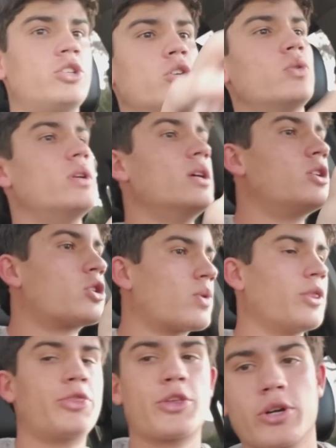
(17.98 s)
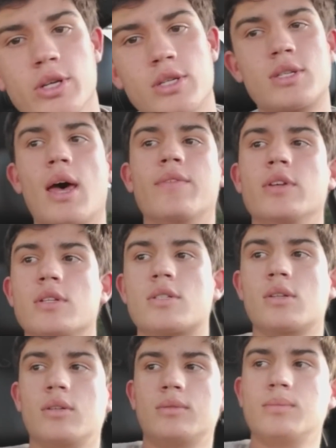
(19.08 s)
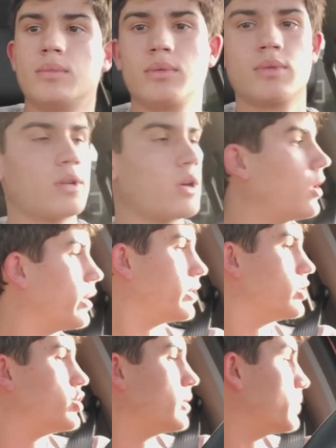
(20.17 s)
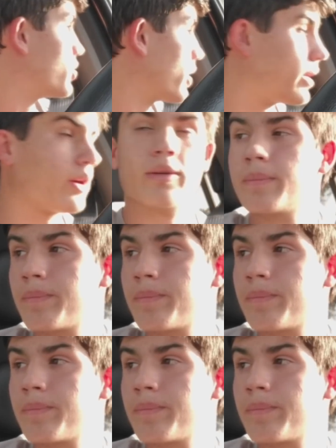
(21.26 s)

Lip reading: you need to run 37s on a Jeep JK.